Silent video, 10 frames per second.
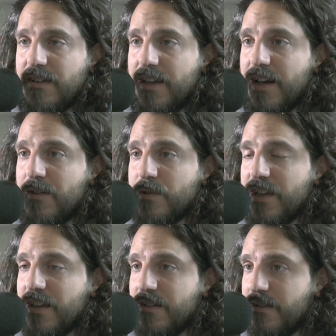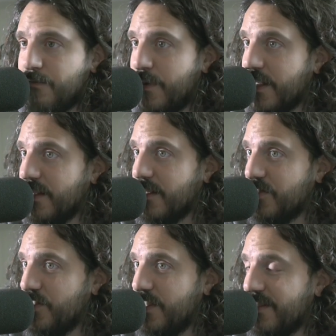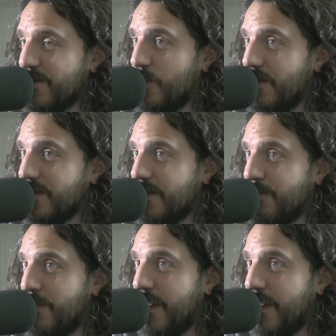and I will get a bacon, egg, and cheese well-done